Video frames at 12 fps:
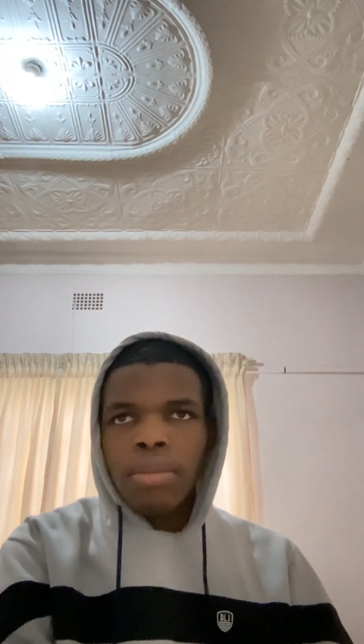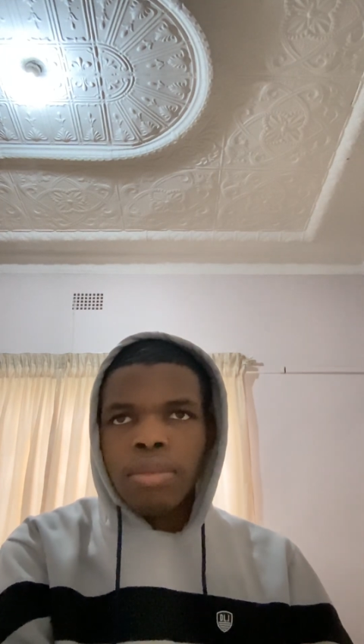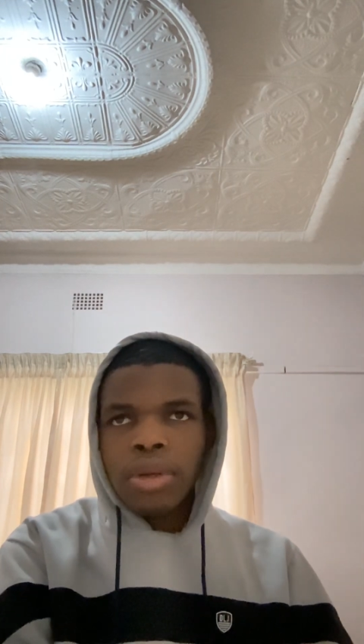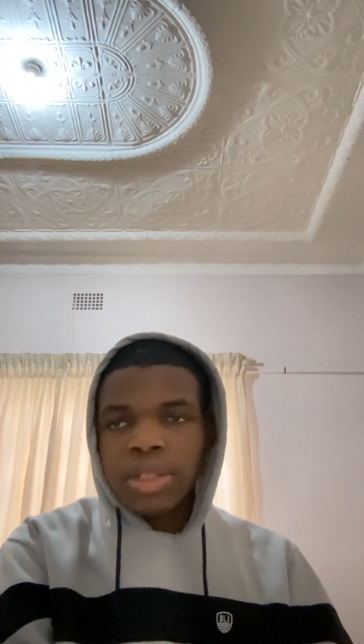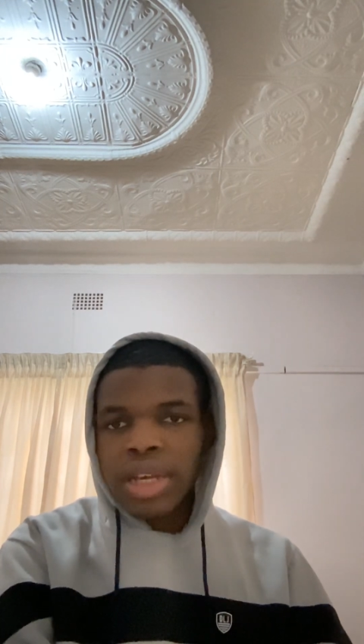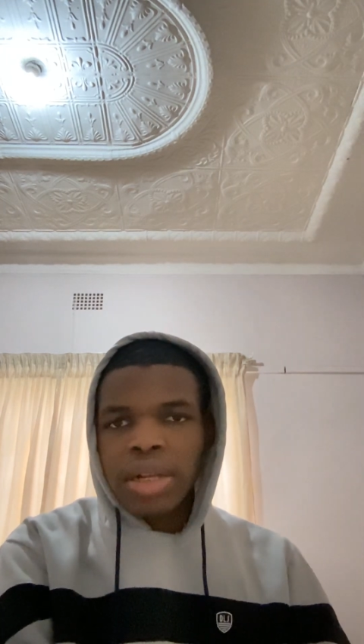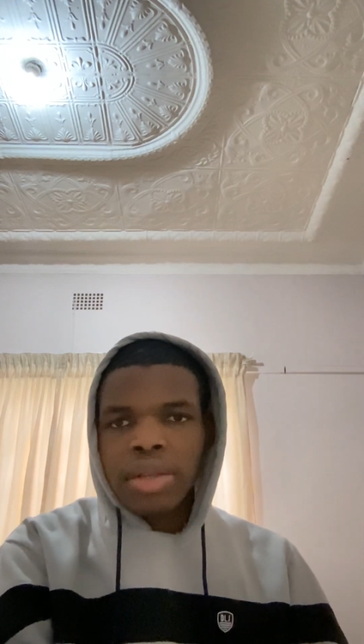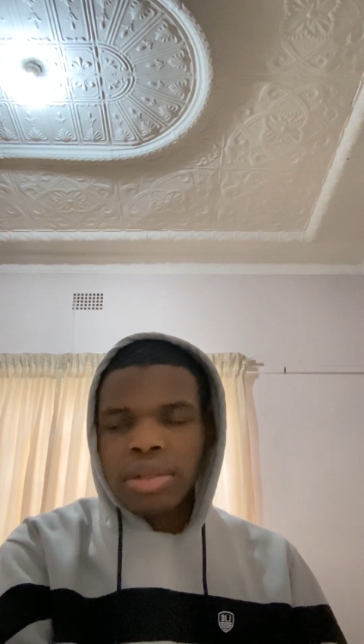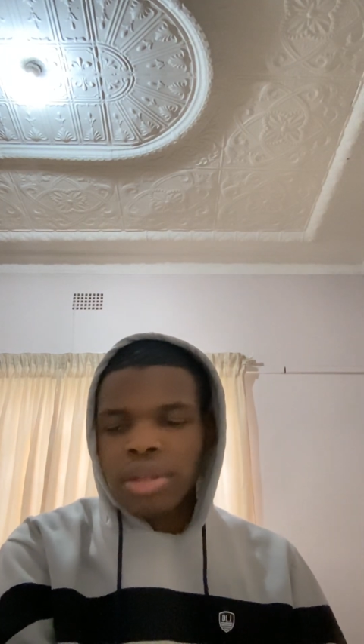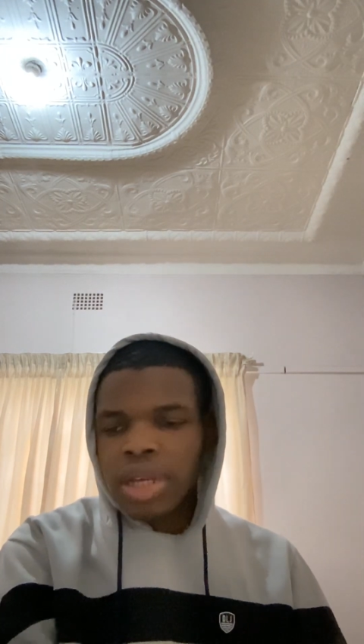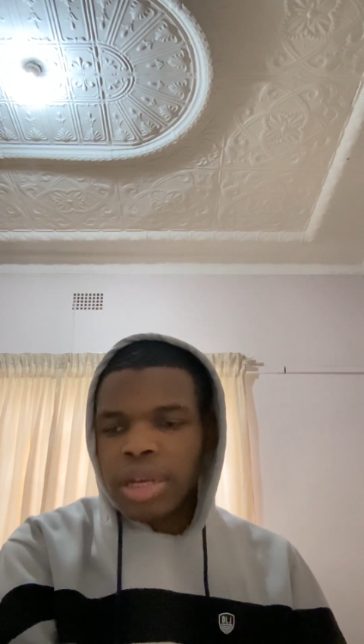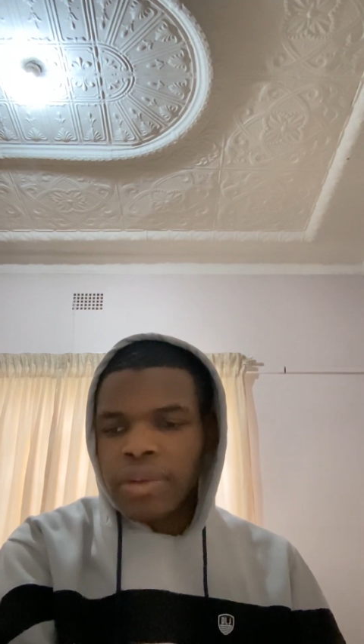A skeleton
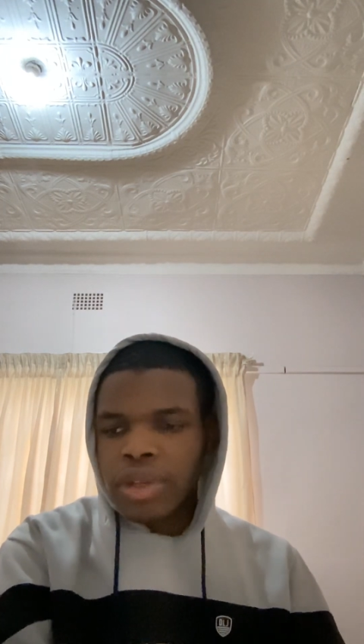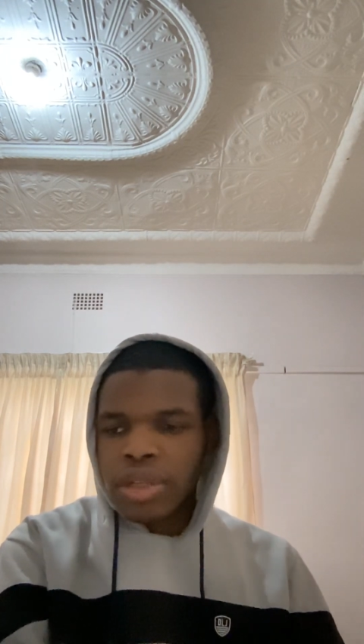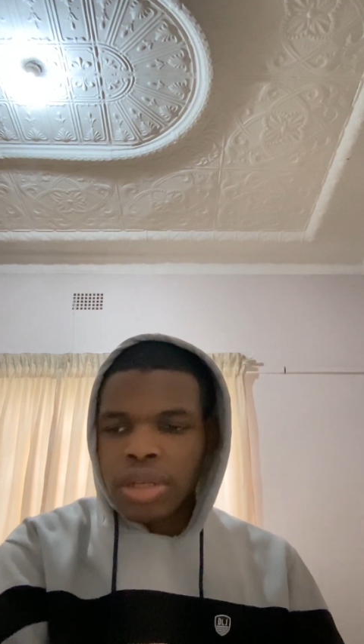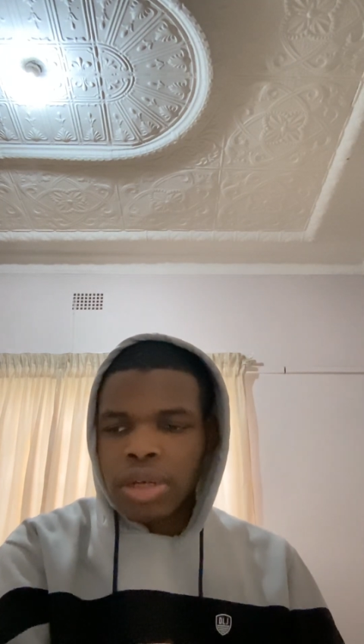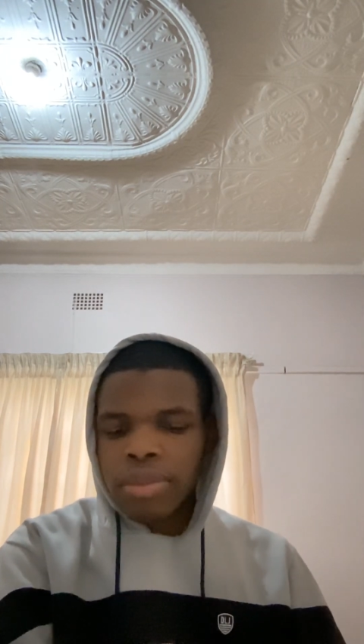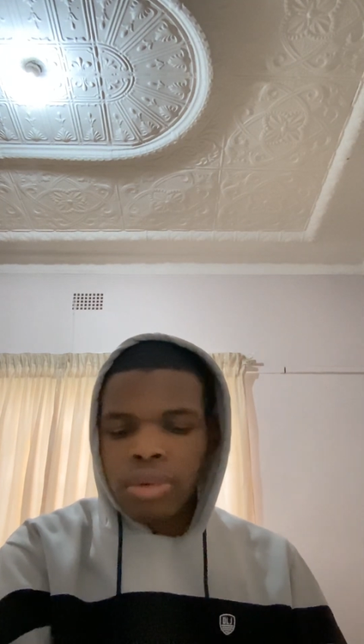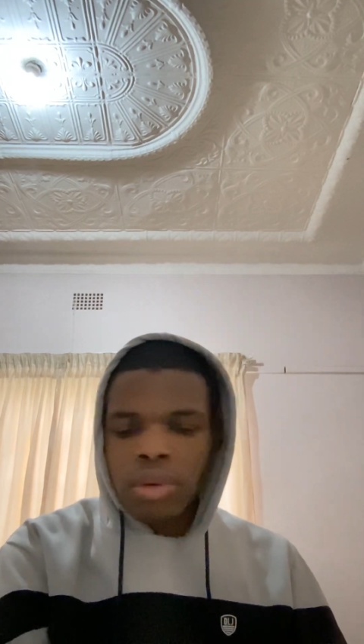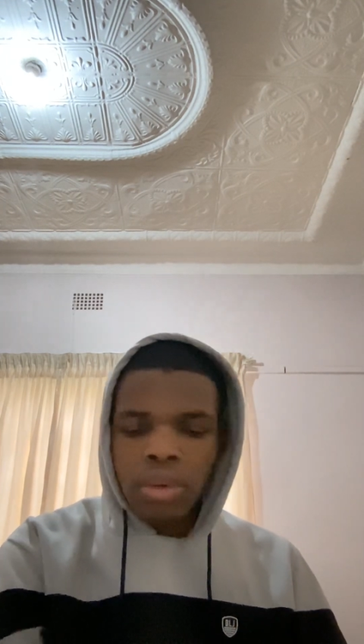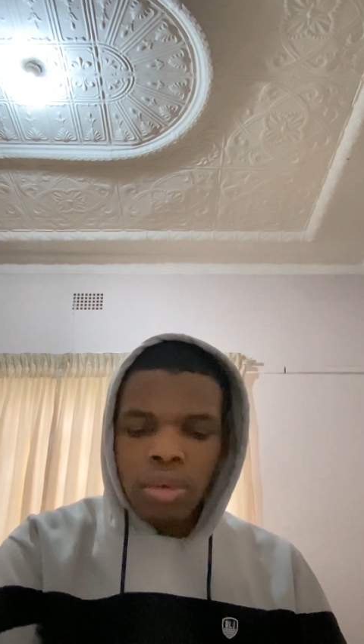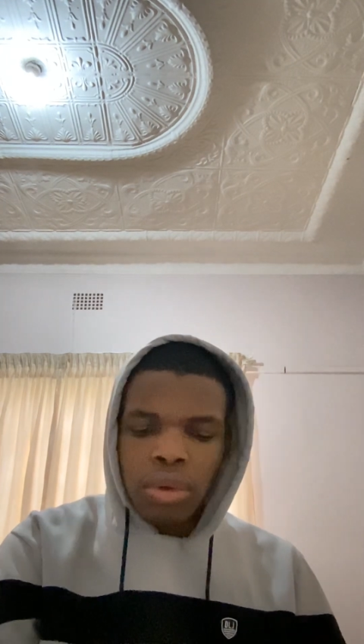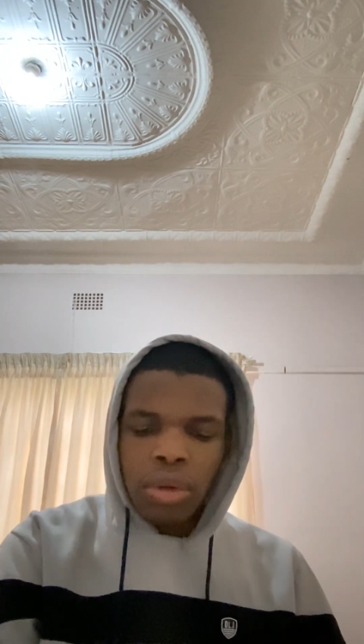king, for example, or